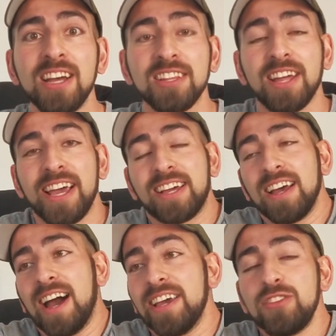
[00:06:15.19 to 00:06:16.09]
Like,
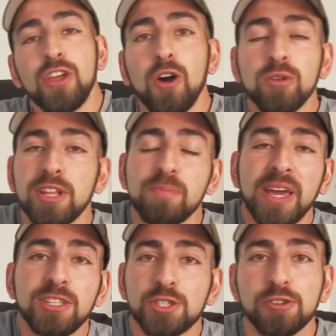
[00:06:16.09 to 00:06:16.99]
I know that
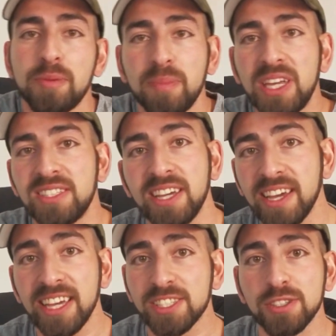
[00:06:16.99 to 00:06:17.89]
mainstream media
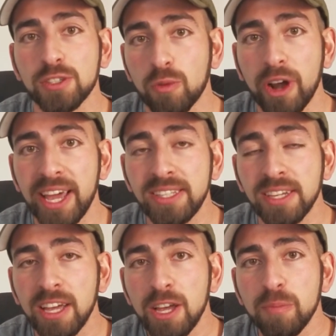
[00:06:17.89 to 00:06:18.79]
isn't great,